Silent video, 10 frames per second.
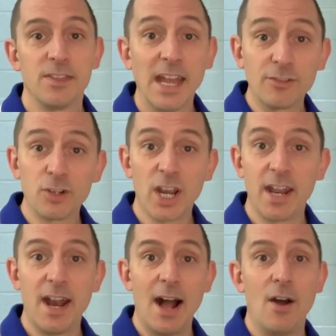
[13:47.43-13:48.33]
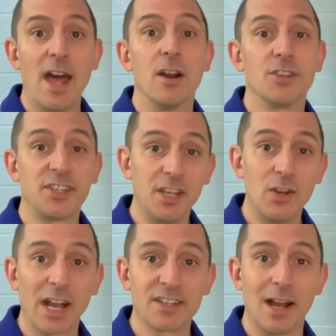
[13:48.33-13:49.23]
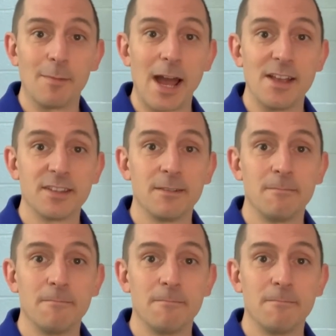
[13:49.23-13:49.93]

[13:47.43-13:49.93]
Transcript: Thanks for checking it out, and I'll see you next time, guys.